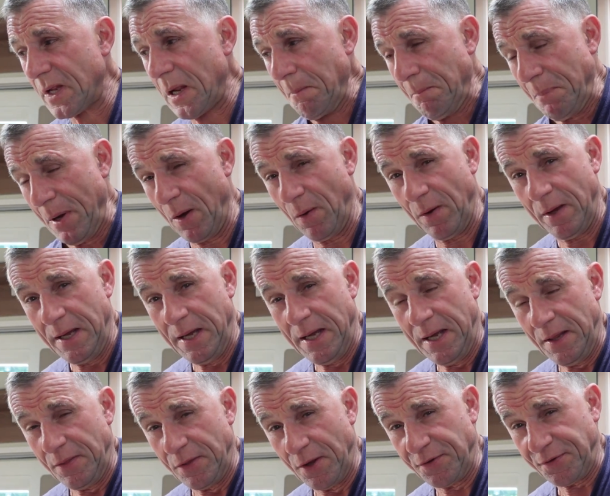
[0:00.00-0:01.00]
But
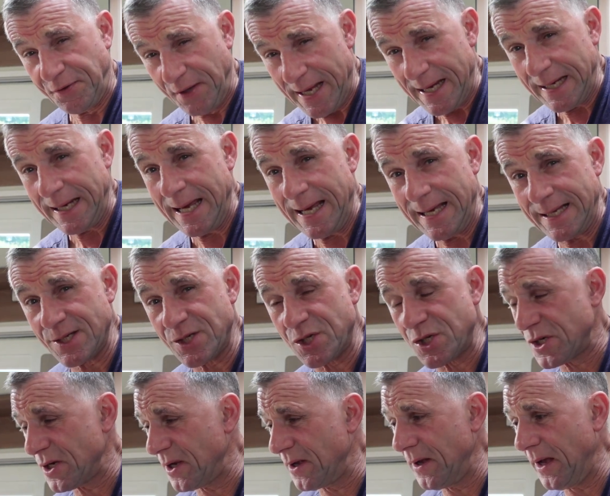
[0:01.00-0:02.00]
the
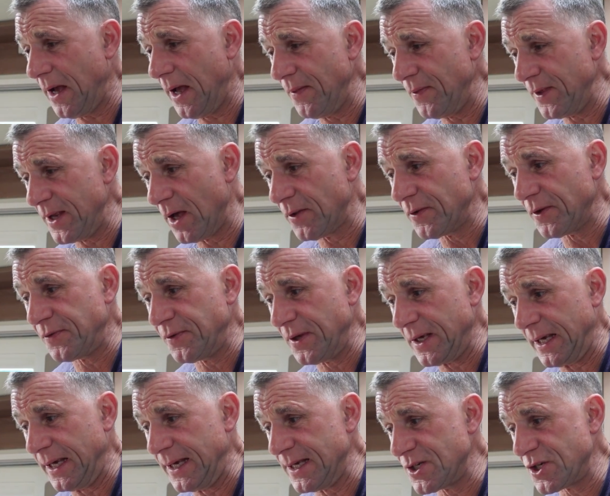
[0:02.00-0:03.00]
other
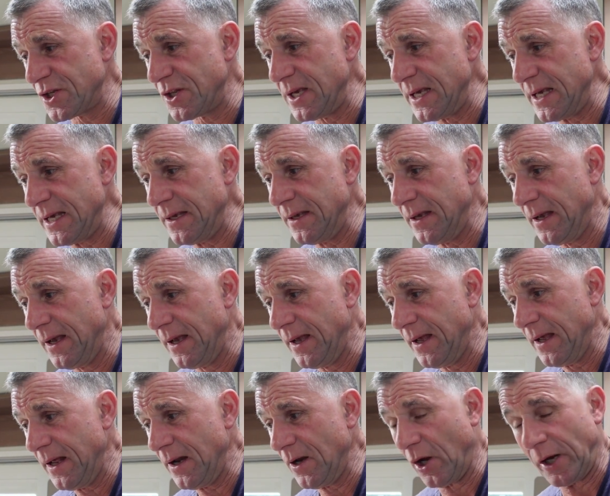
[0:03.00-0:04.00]
thing is the
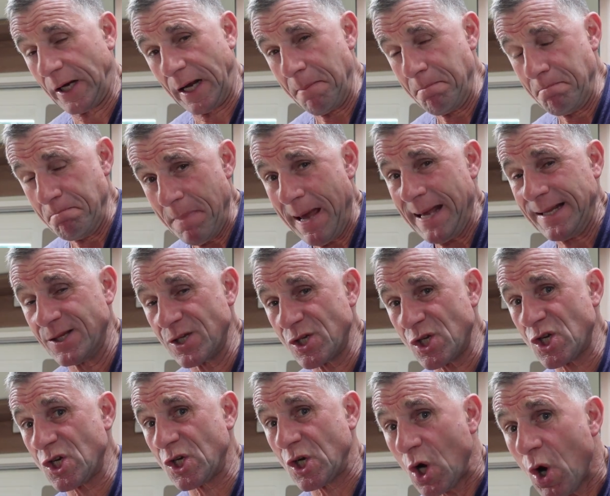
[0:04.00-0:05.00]

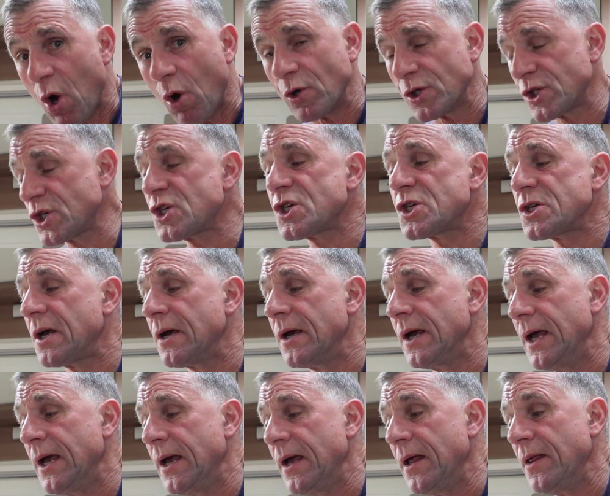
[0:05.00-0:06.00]
immense cost
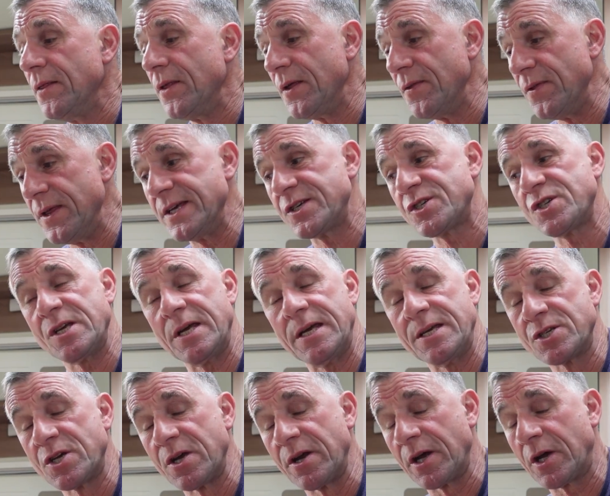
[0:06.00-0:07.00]
that this
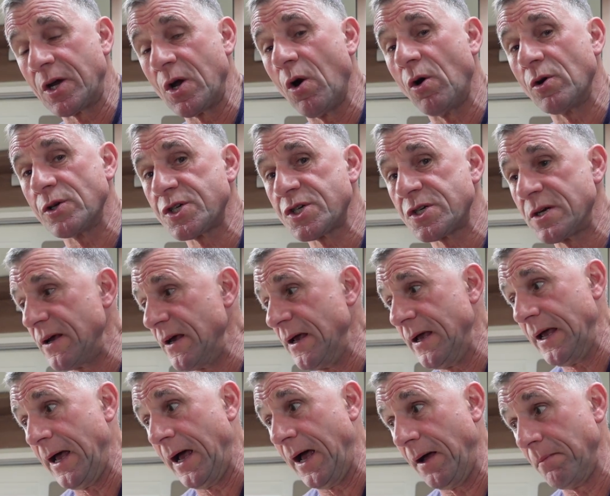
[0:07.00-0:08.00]
is going to cost.
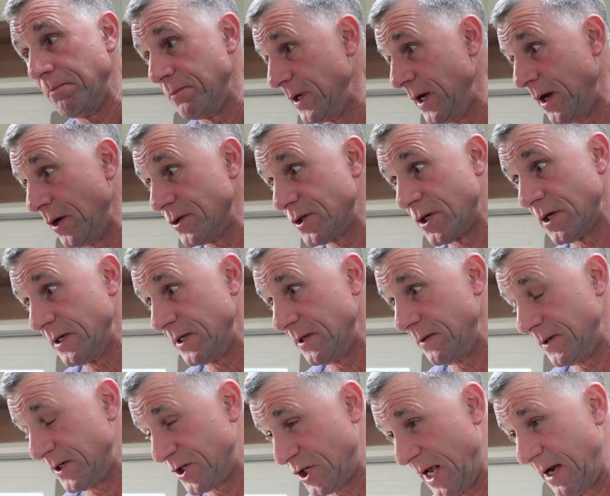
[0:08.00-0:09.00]
You know,
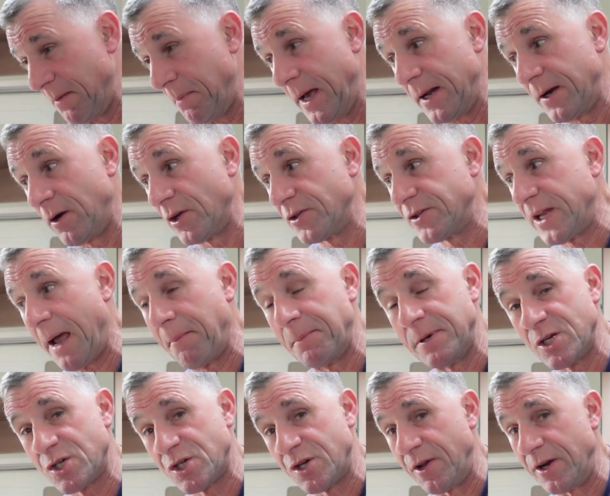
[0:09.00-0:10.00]
saying about like
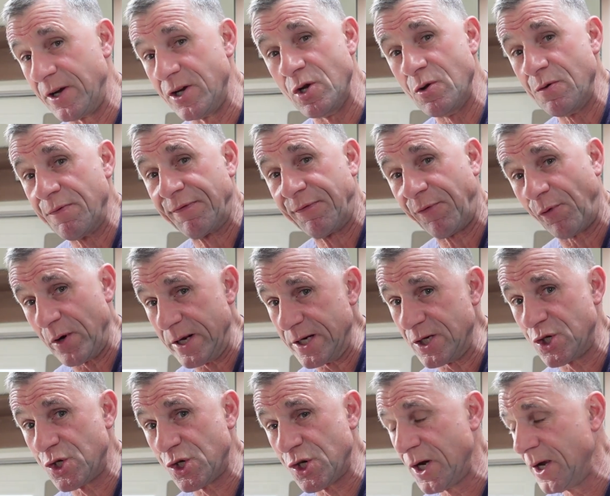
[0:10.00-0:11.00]
damage to the new
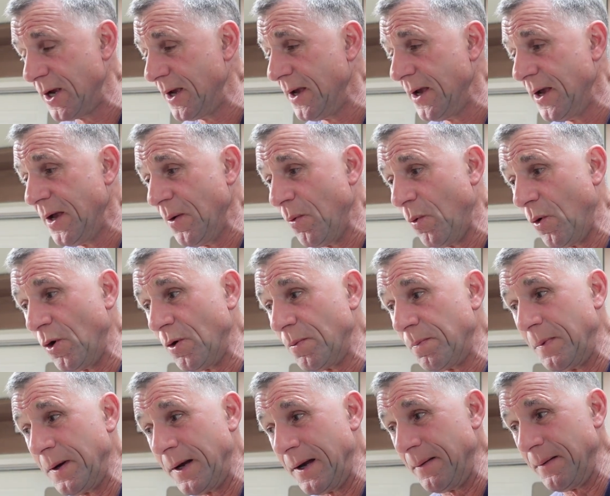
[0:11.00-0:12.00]
fridge, well,
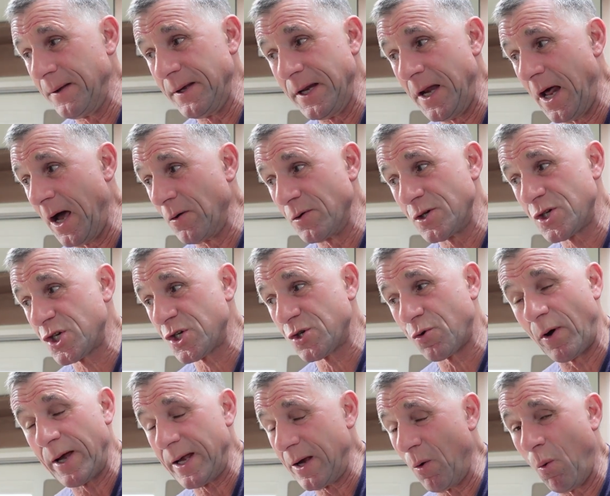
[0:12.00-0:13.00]
you know,
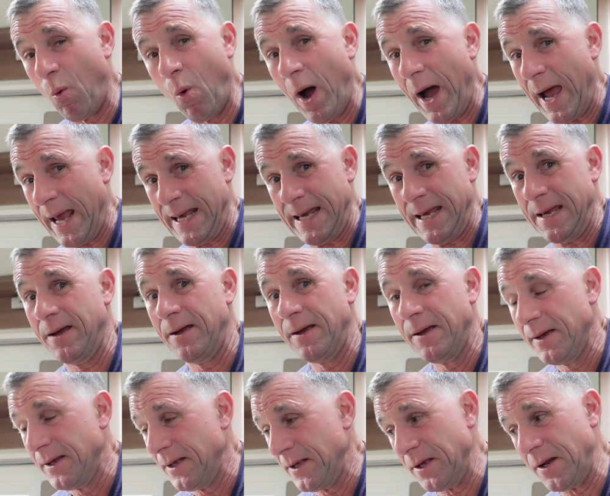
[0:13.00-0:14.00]
straight away,
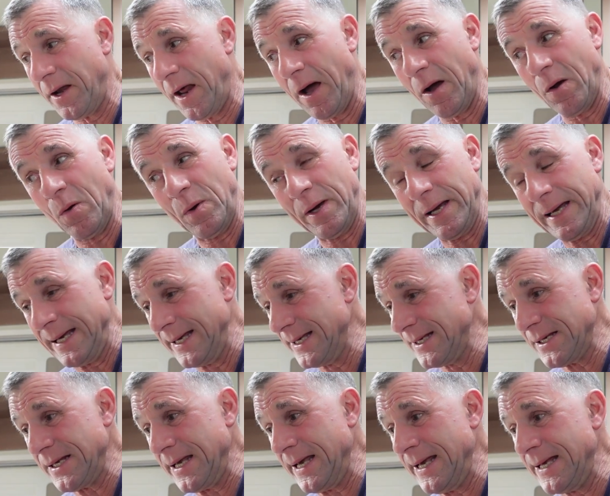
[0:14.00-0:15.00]
you know,
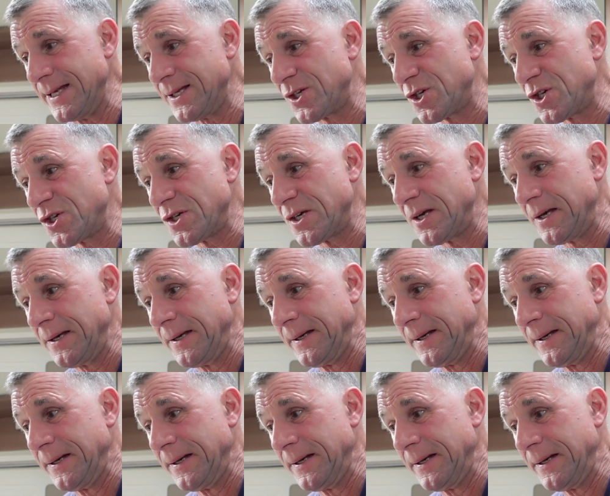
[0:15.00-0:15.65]
it's